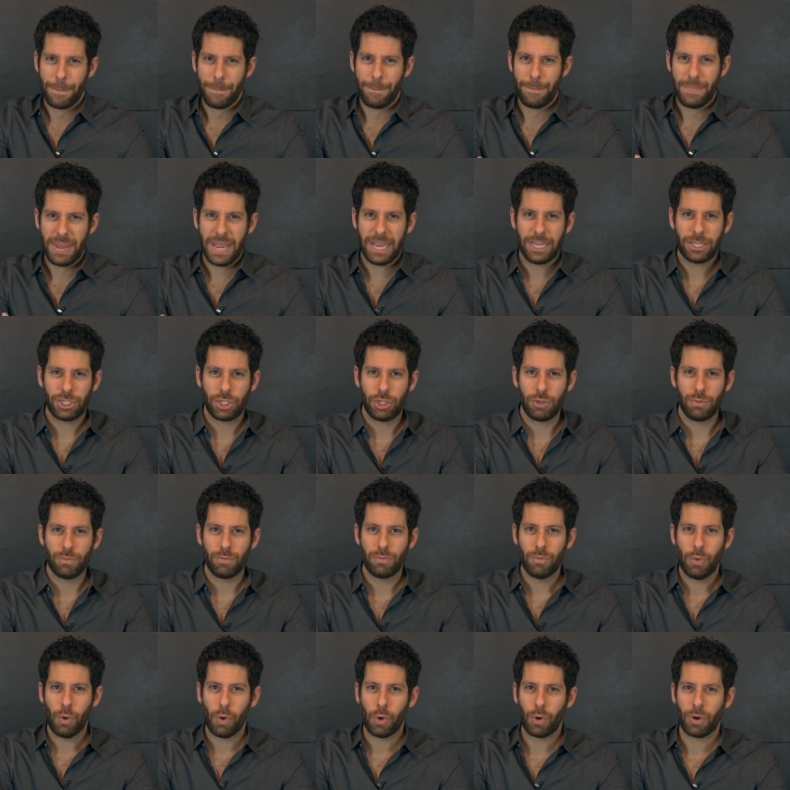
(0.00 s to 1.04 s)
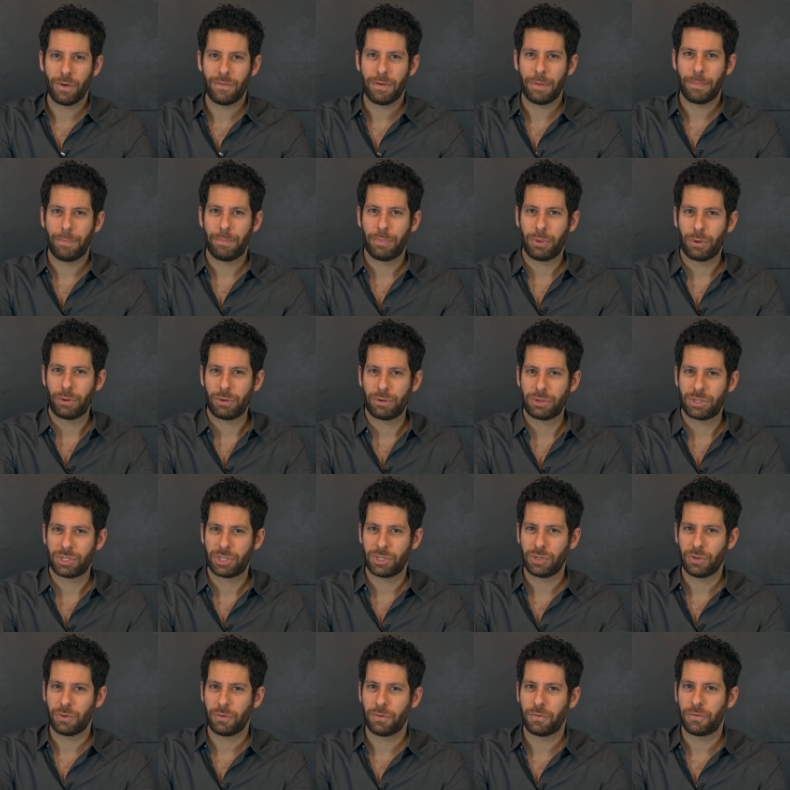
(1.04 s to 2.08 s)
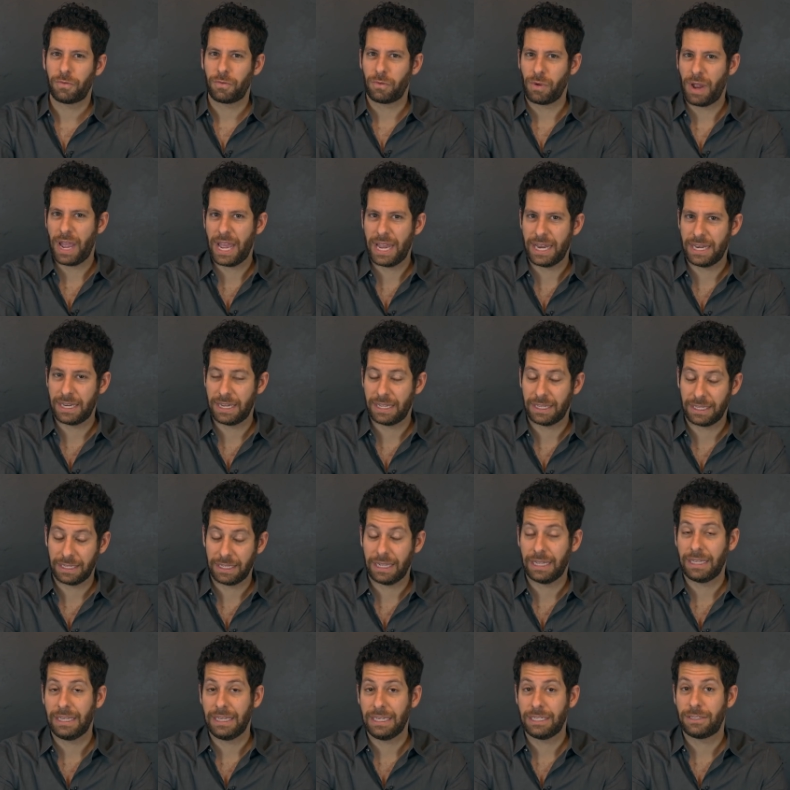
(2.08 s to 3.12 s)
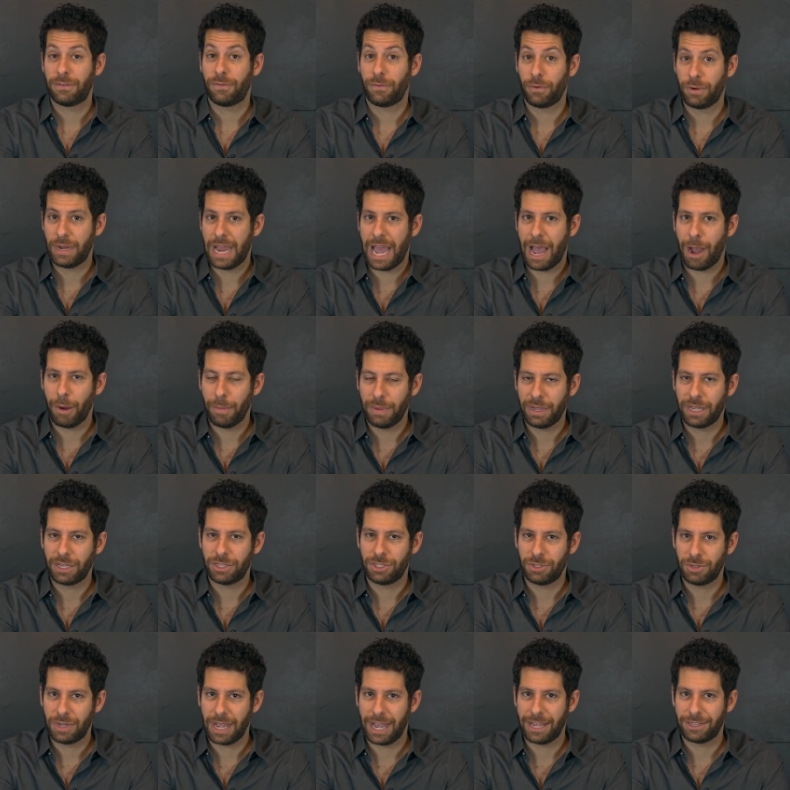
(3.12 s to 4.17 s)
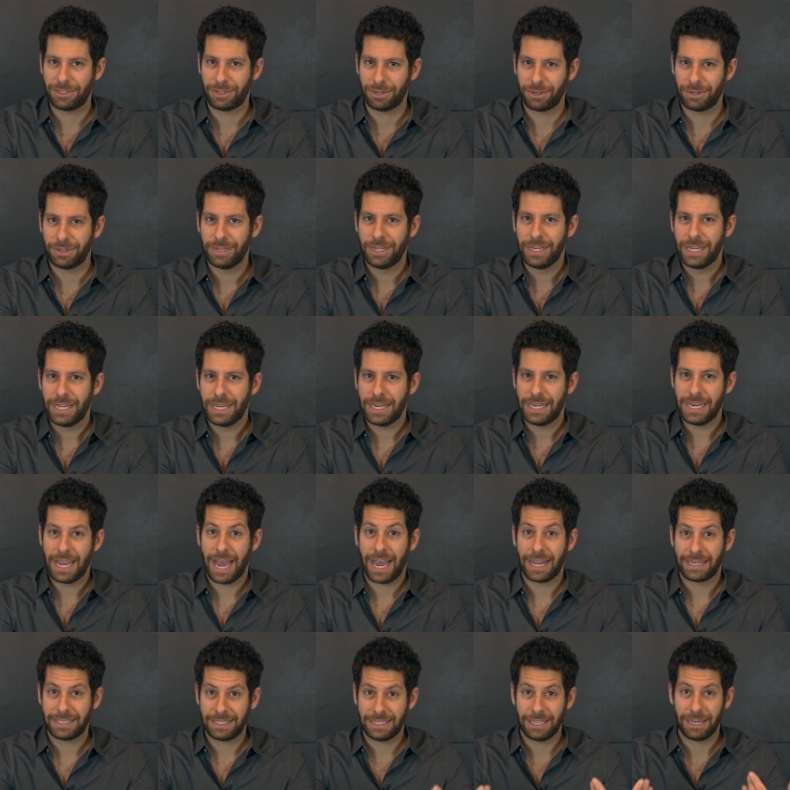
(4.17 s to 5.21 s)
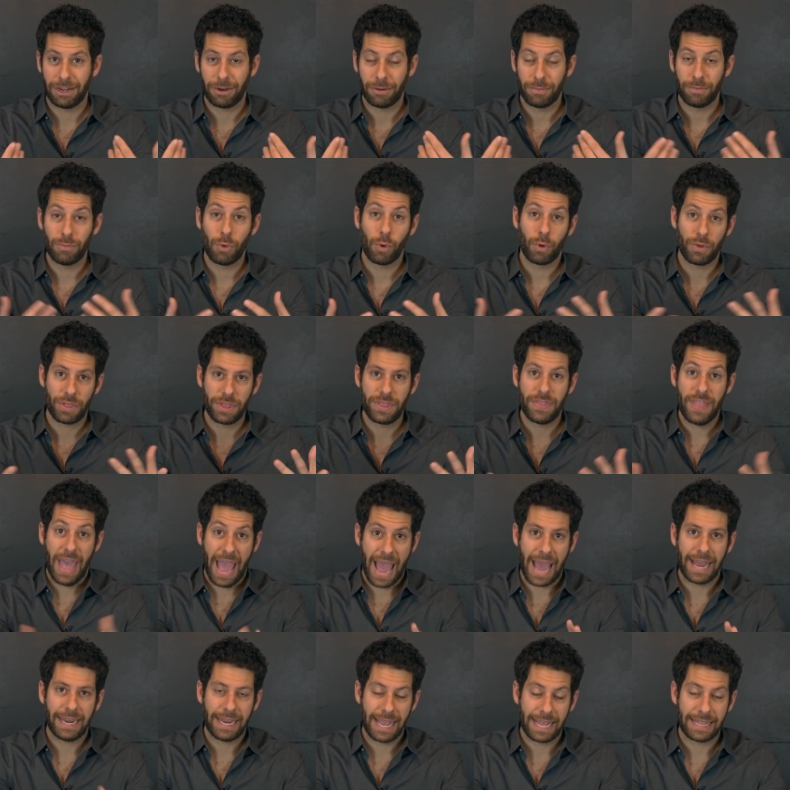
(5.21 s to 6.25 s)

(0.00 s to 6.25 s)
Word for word: makes you more of a personal friend, at least for now, because you guys are not, you know, more than that